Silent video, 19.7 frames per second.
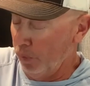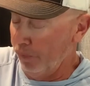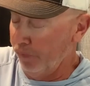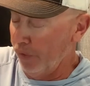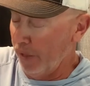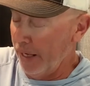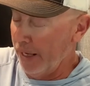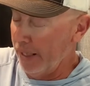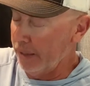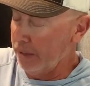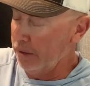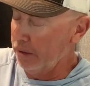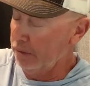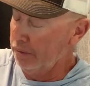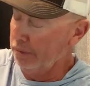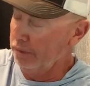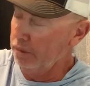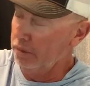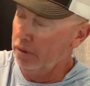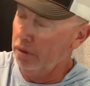fleck.
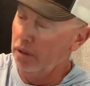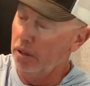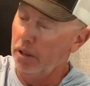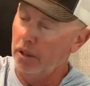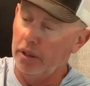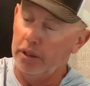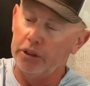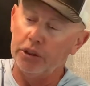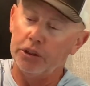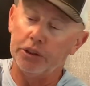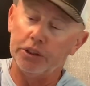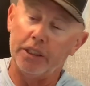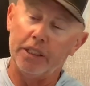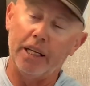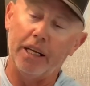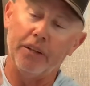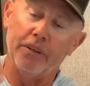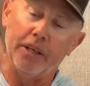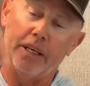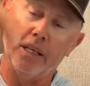I'll let you see
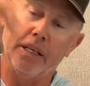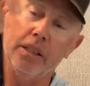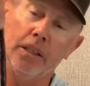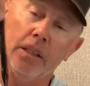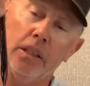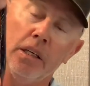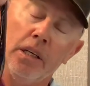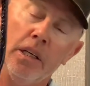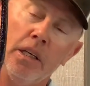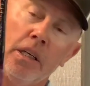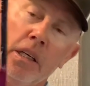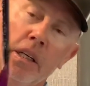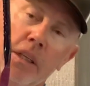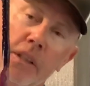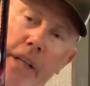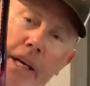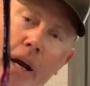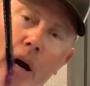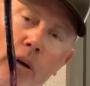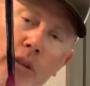that thing.
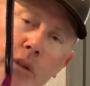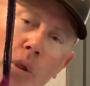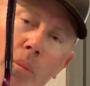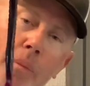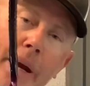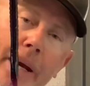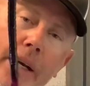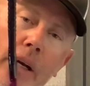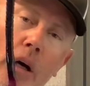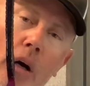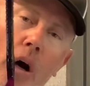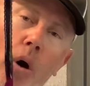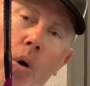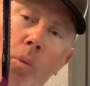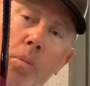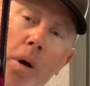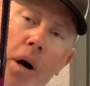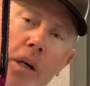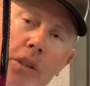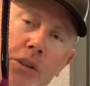They also make a
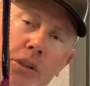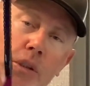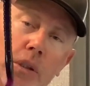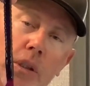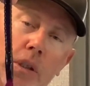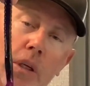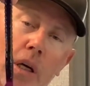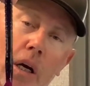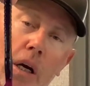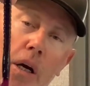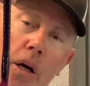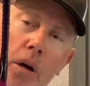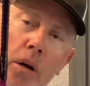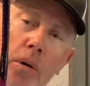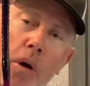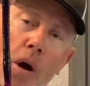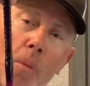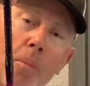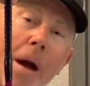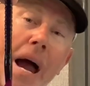Old Monster,
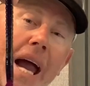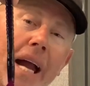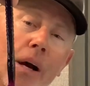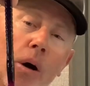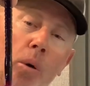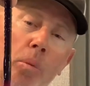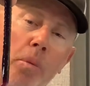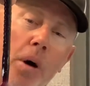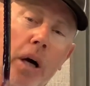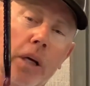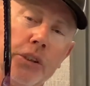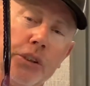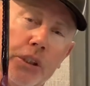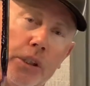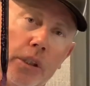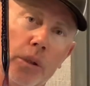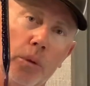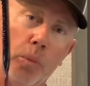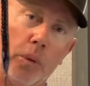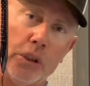a Mag Old Monster,
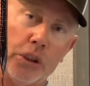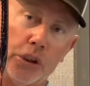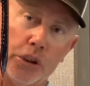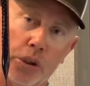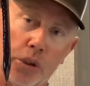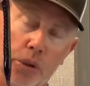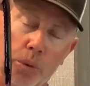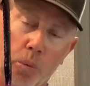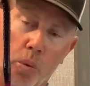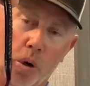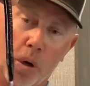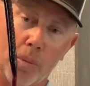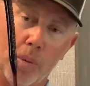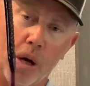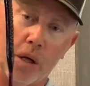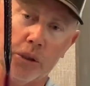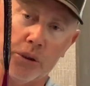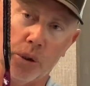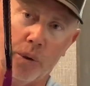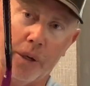which is a good worm
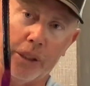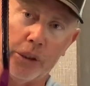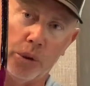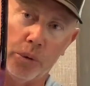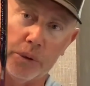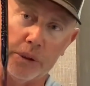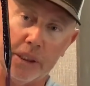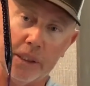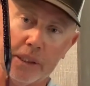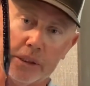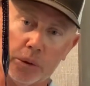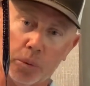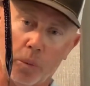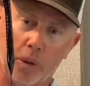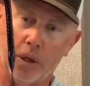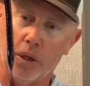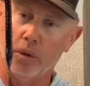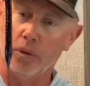also. I use it as well.